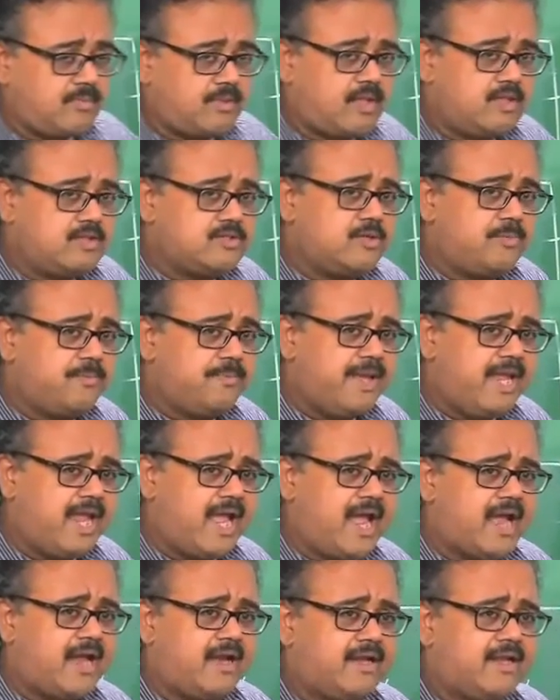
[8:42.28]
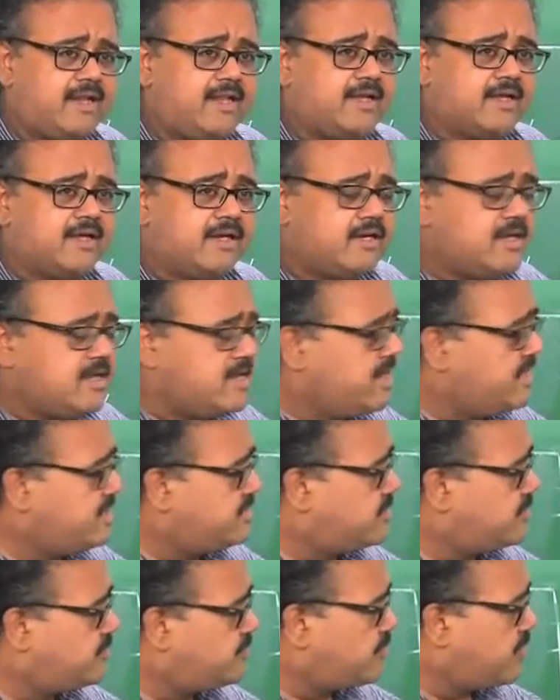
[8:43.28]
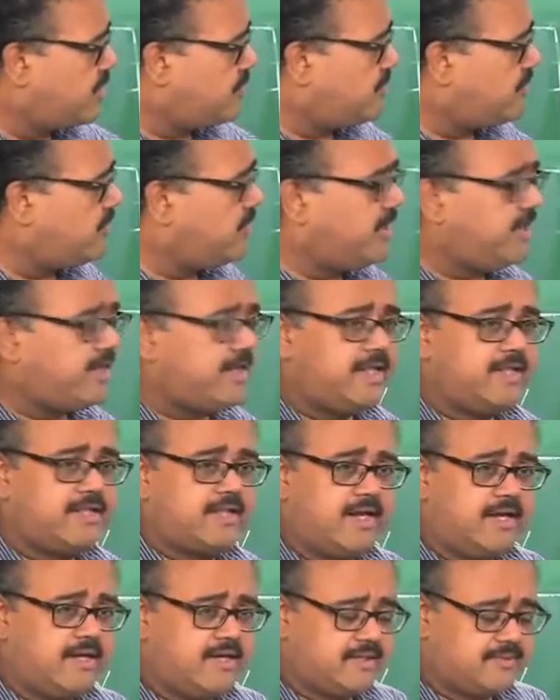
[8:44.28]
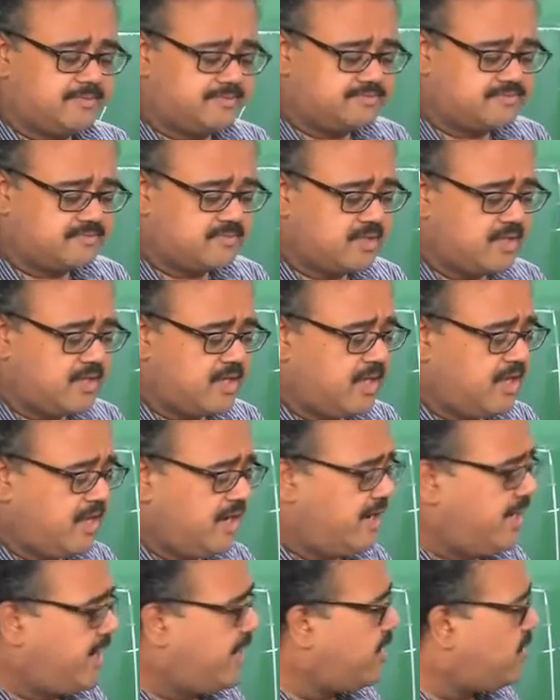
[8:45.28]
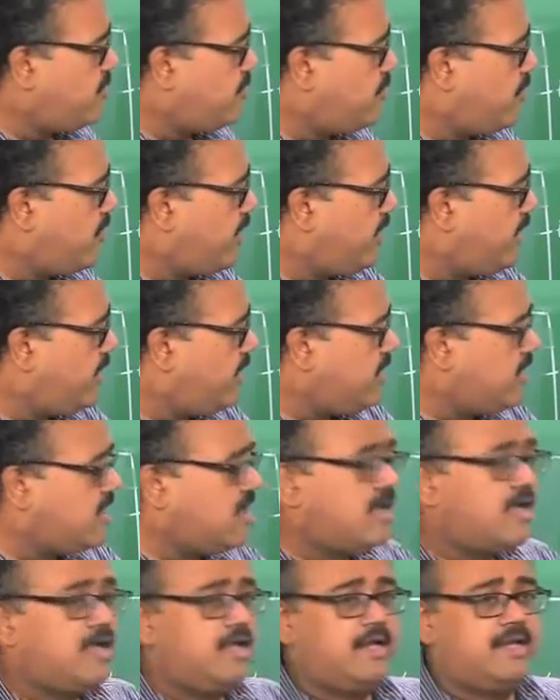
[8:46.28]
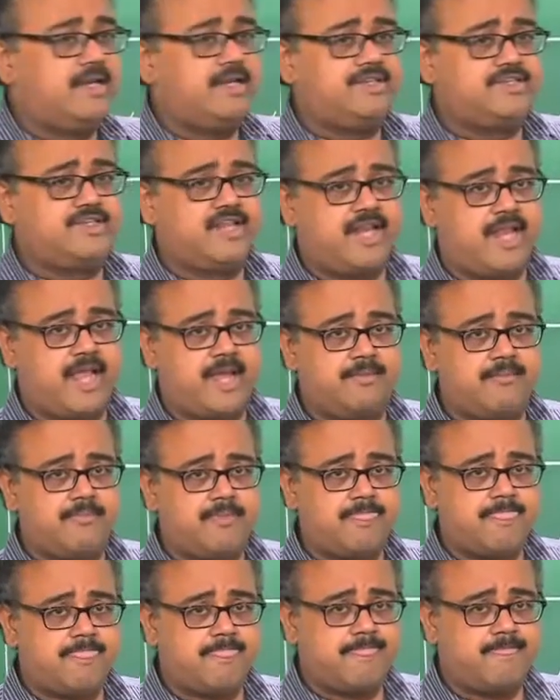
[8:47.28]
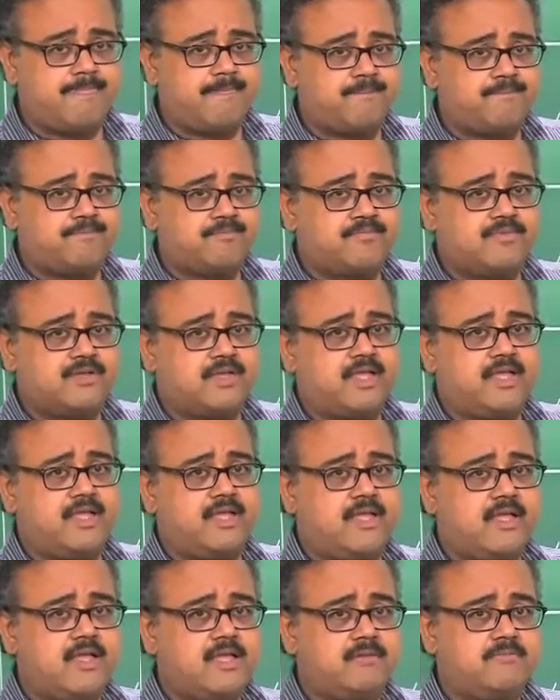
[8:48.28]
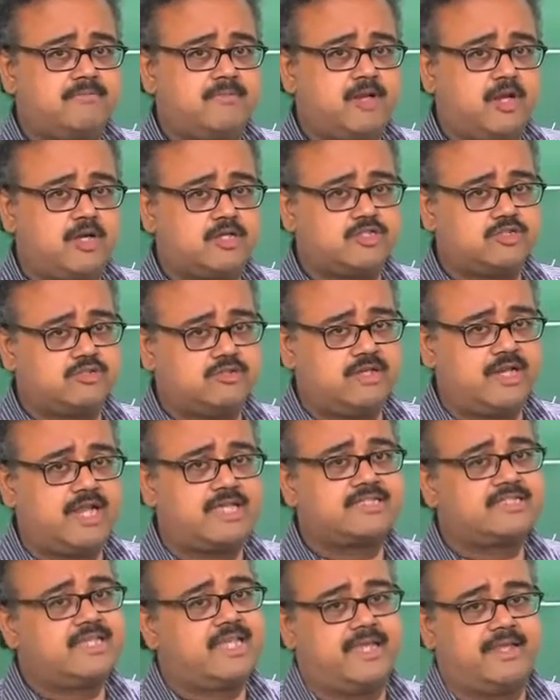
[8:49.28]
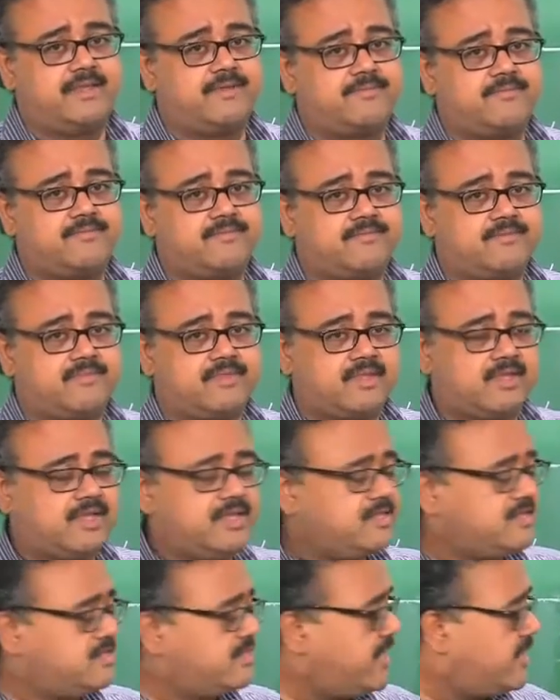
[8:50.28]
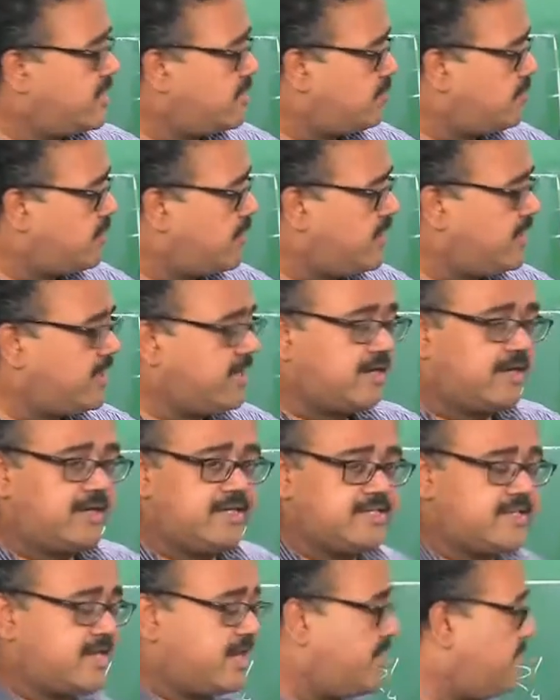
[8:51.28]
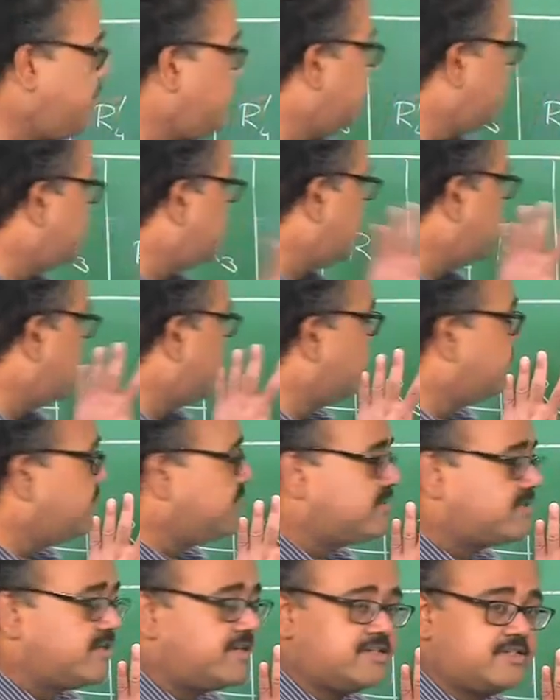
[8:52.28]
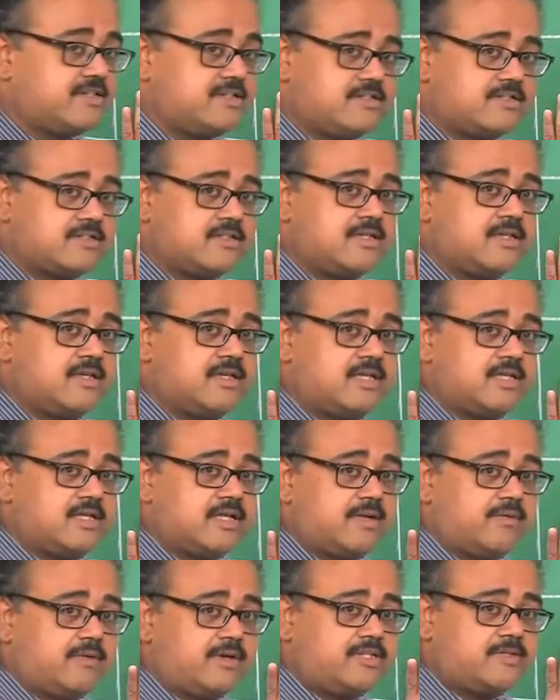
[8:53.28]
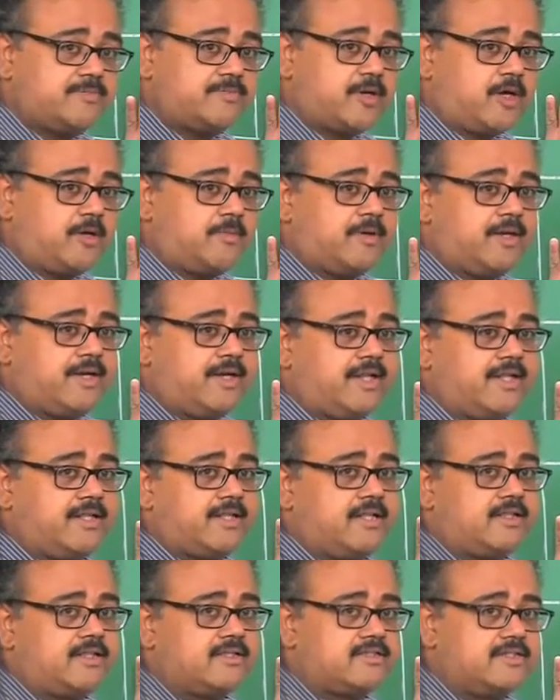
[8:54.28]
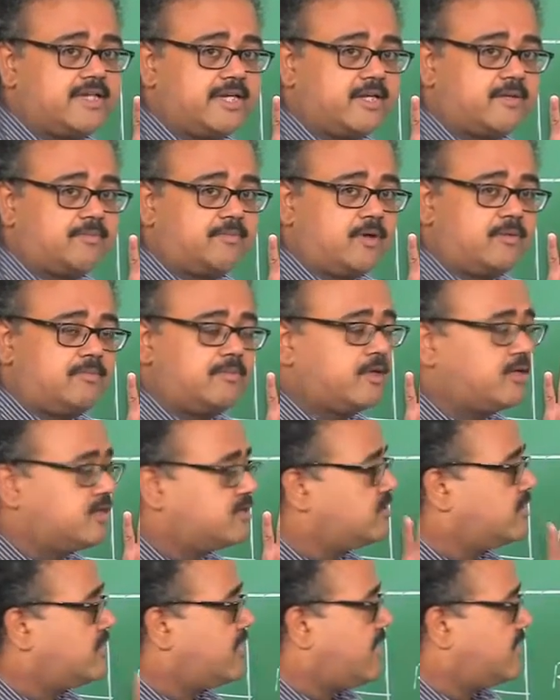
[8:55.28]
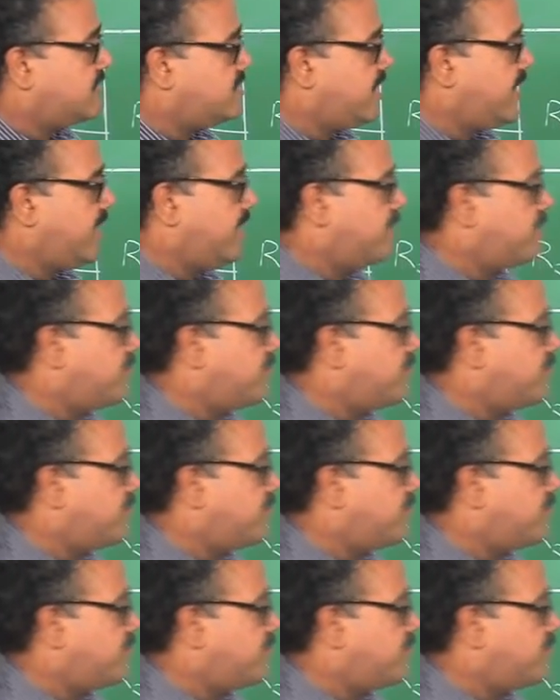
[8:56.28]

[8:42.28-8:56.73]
So, p hat here is the probability that a data point in region M, okay, belongs to class K. Okay, the data point in region M, so one of these regions, okay, what is the probability that this data point belongs to class K.